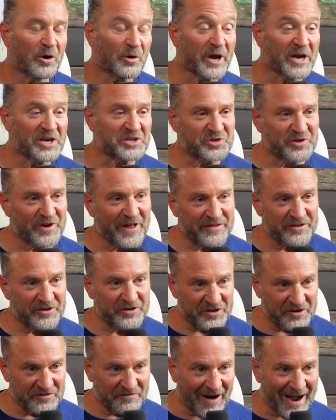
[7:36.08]
Okay, so now the
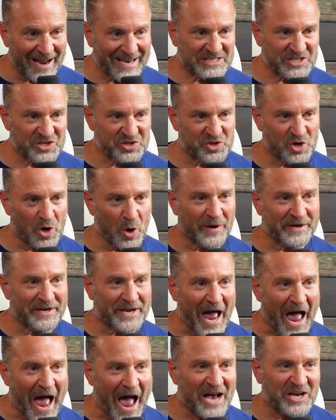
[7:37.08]
device is going
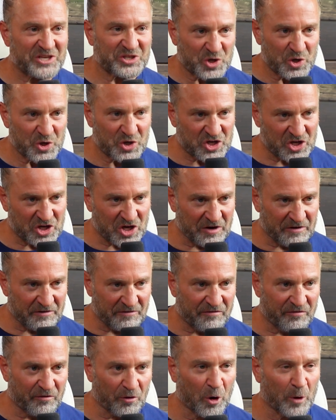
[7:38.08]
to ask you to
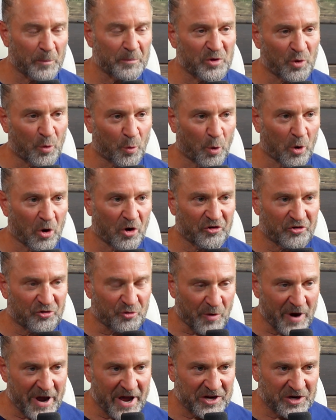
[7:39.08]
confirm the words
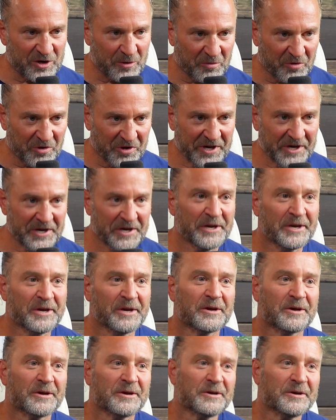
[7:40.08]
randomly.
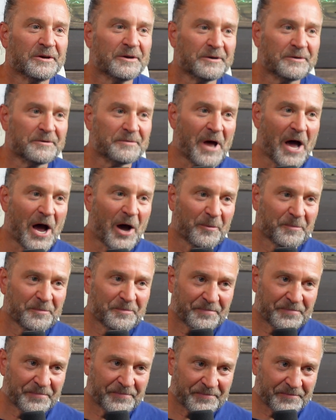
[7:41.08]
Now,
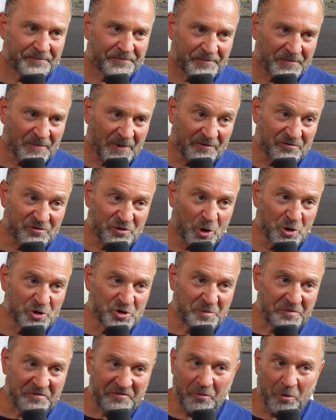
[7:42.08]
I've told
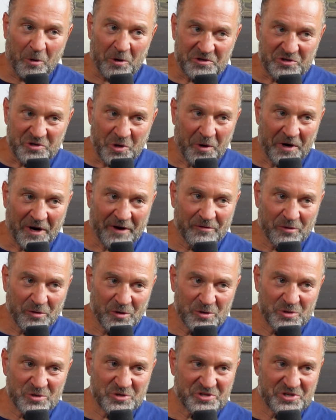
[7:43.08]
you before, don't ever
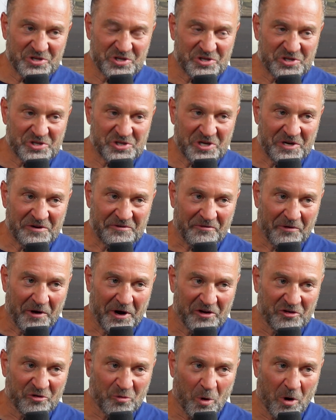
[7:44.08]
lose these seed
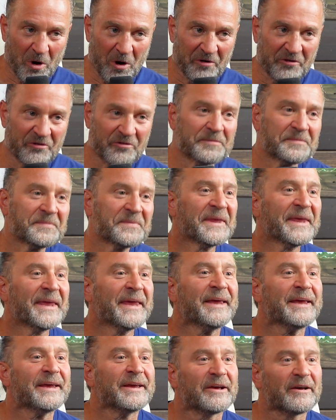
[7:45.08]
phrase words.
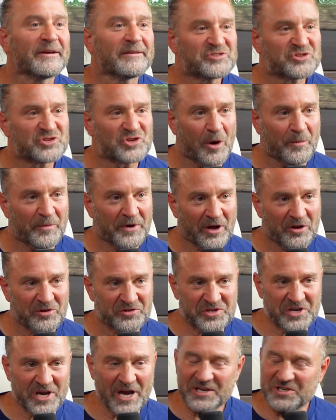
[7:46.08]
If someone
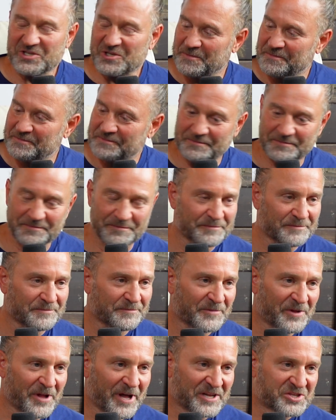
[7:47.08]
else gets them,
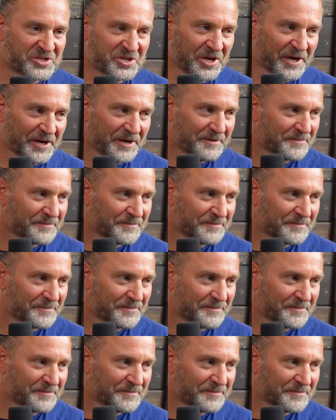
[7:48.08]
that's it.